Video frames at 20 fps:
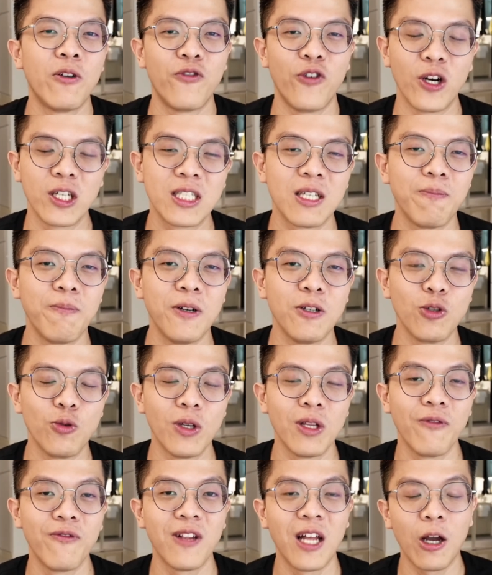for example, you
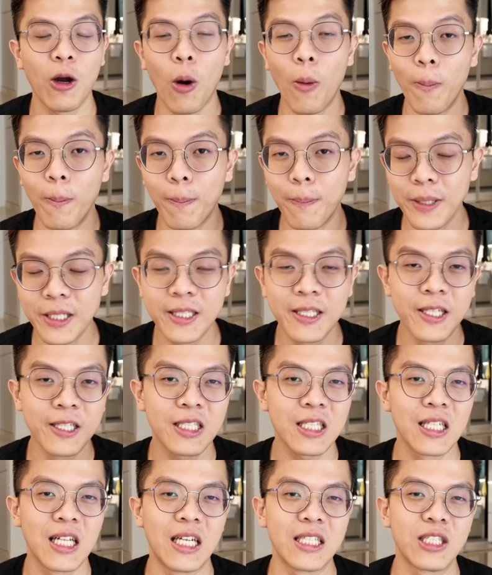want to fly on
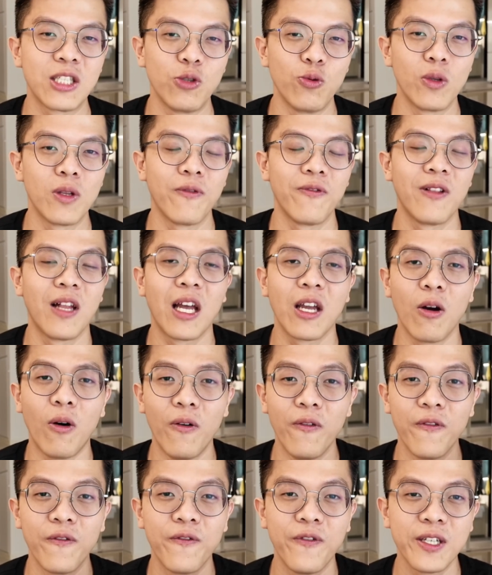business class, you want to fly
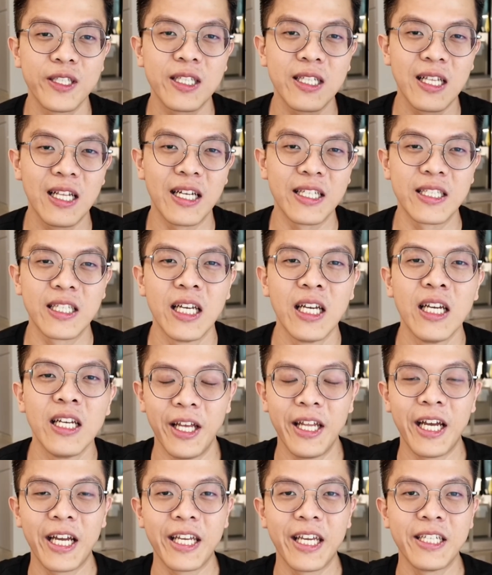on first class,
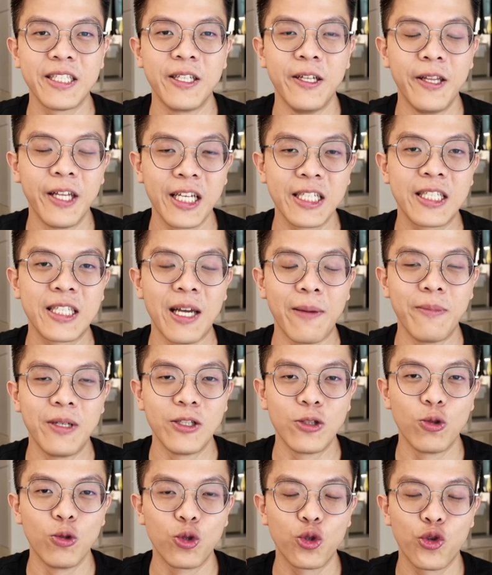then I guess the next step
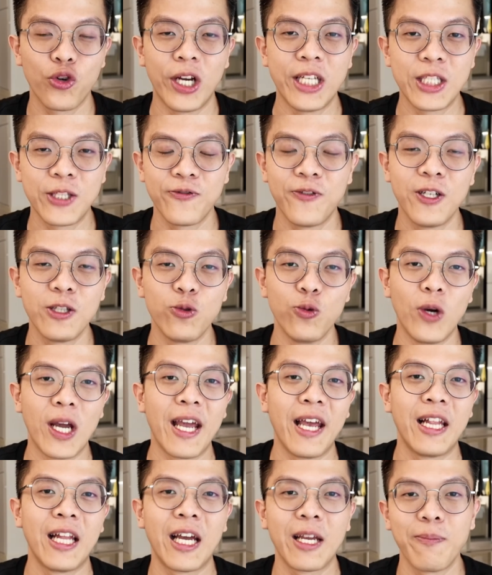is to transfer to
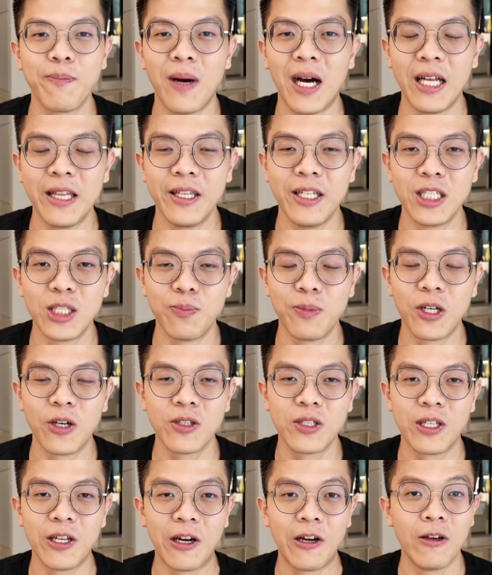airline partners,
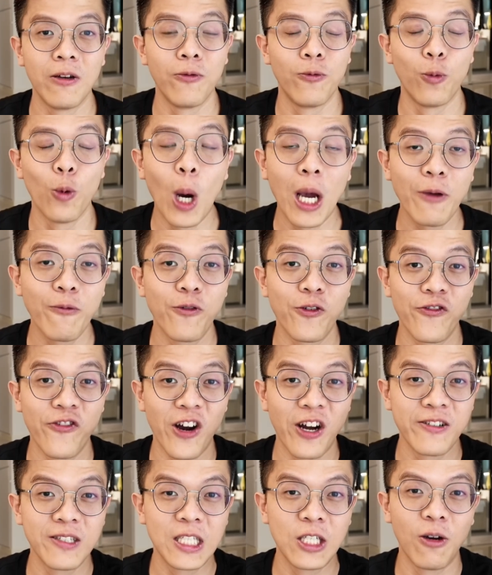because there are a wide
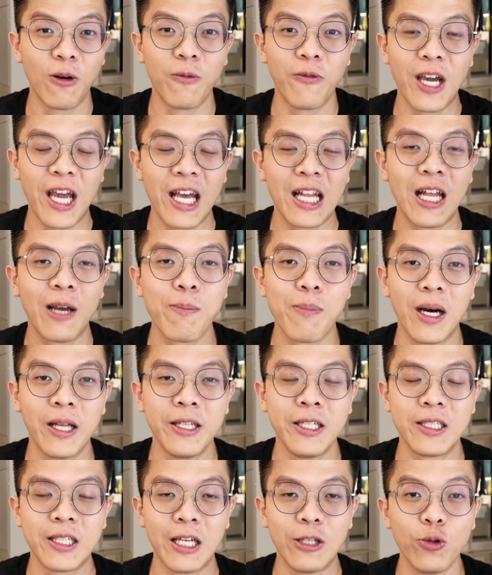variety of airline
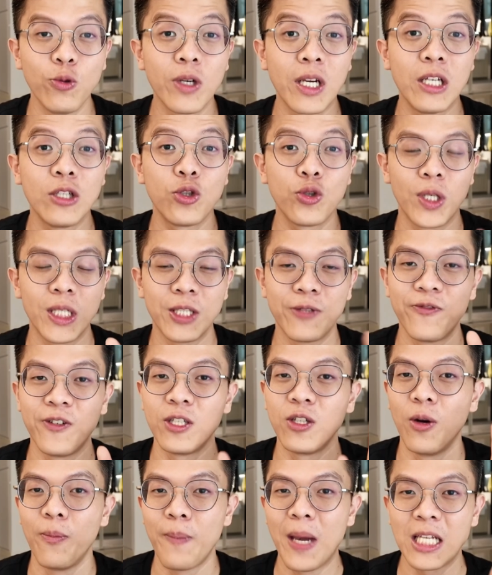partners that you can transfer
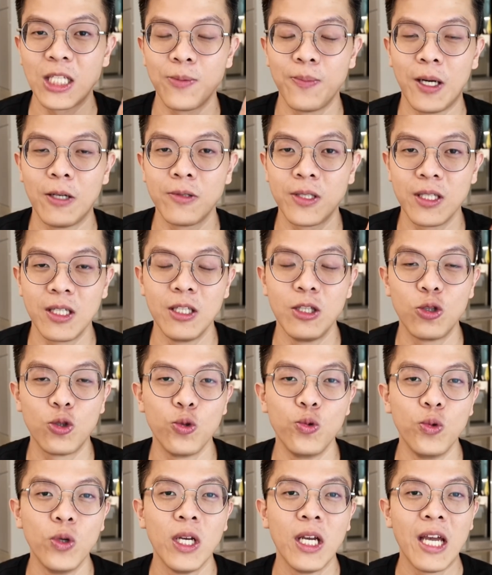your max miles
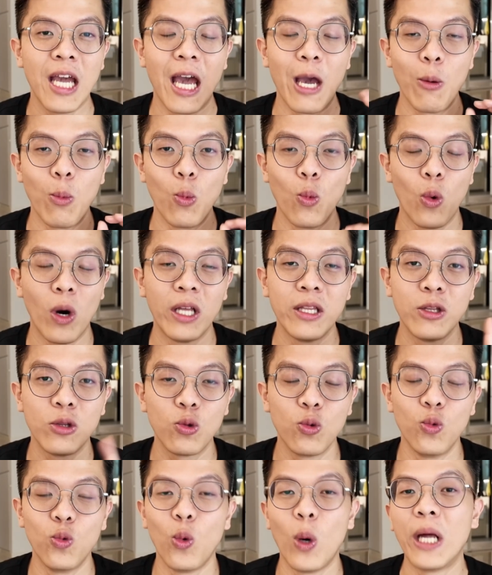into at
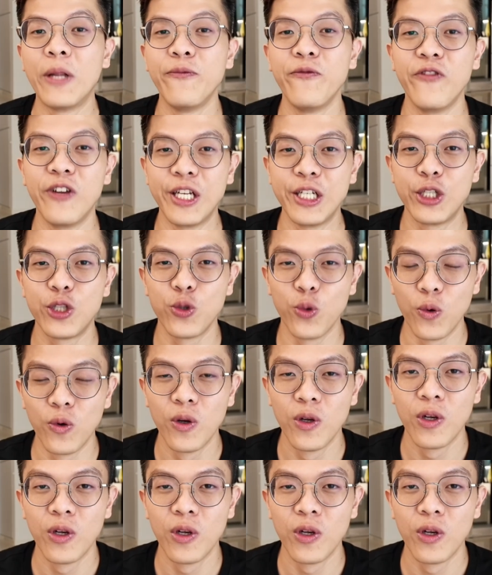1:1 ratio.